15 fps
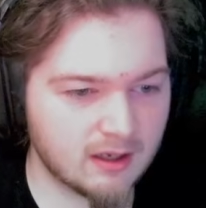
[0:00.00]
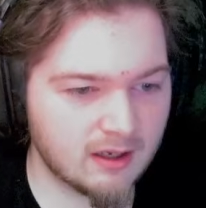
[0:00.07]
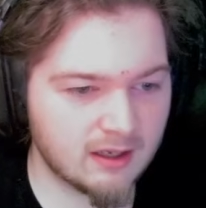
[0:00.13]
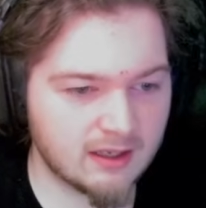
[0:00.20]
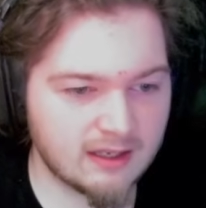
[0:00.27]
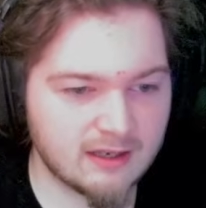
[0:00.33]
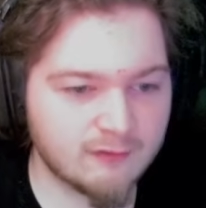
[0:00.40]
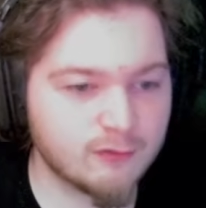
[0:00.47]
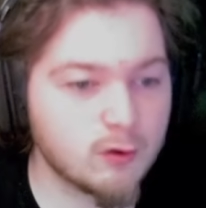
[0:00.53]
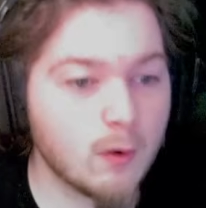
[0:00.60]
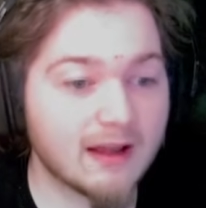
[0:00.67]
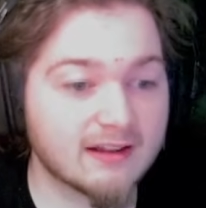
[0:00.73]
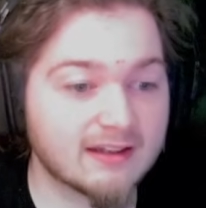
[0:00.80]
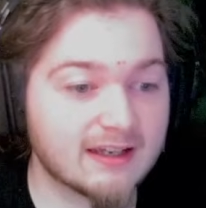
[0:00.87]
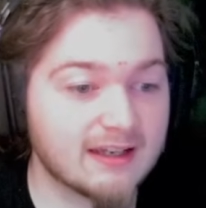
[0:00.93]
if you
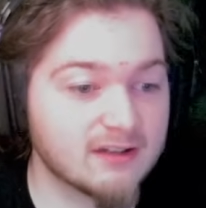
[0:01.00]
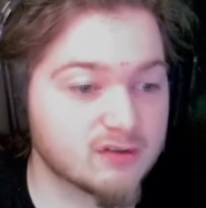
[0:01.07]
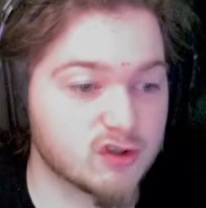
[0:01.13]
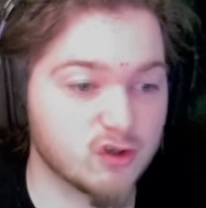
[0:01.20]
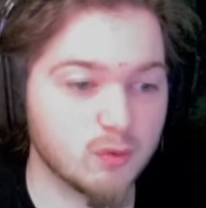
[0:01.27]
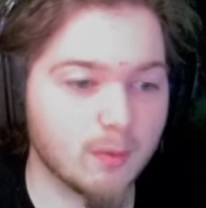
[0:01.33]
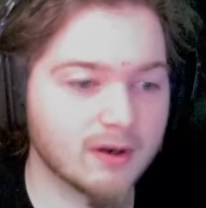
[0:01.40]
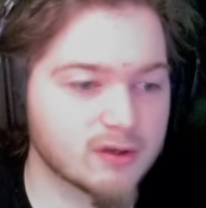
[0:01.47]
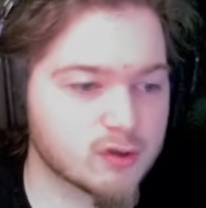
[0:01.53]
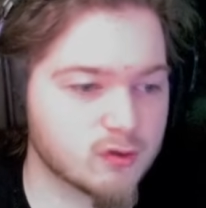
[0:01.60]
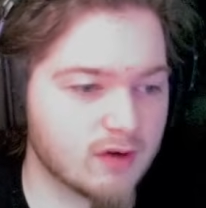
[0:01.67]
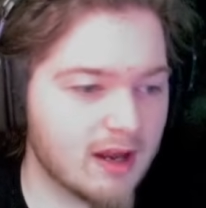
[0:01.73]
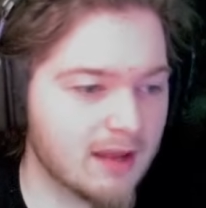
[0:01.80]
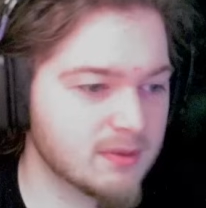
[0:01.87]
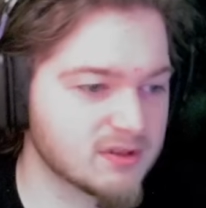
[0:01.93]
allocate too much
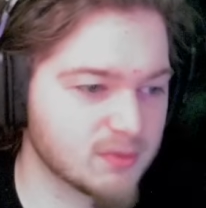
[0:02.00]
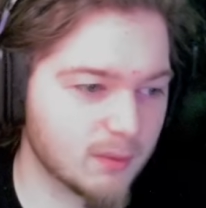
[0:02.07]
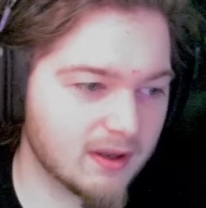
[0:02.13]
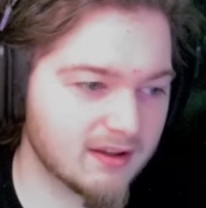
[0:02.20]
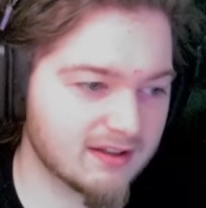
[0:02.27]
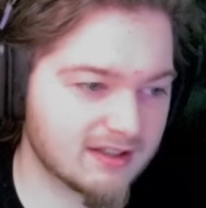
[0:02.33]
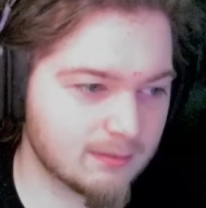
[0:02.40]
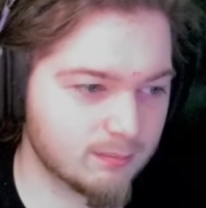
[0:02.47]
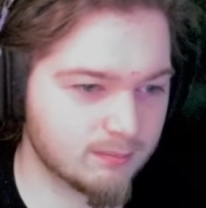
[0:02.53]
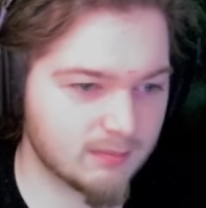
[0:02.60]
RAM as well, it can